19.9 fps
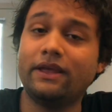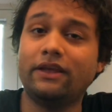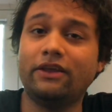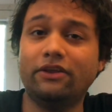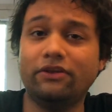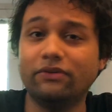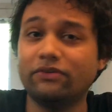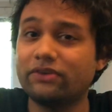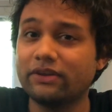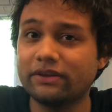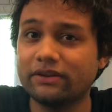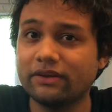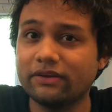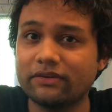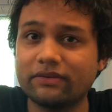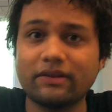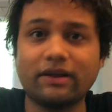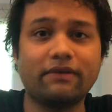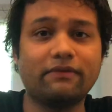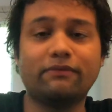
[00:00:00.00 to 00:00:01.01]
Using
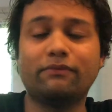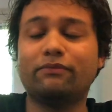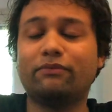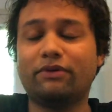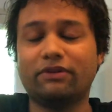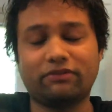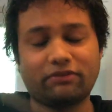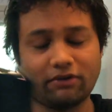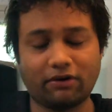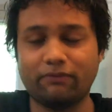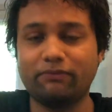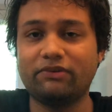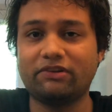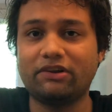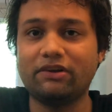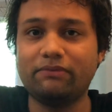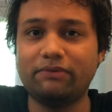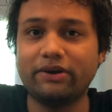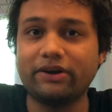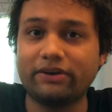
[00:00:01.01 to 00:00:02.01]
this, once
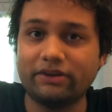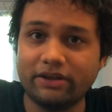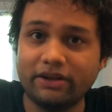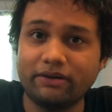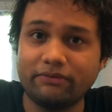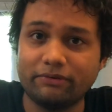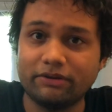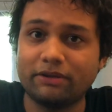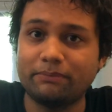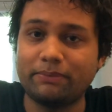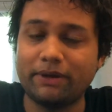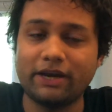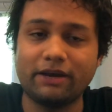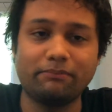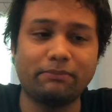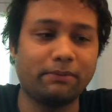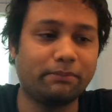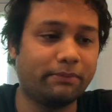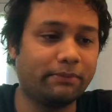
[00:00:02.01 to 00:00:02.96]
obviously we are done with the pen and paper,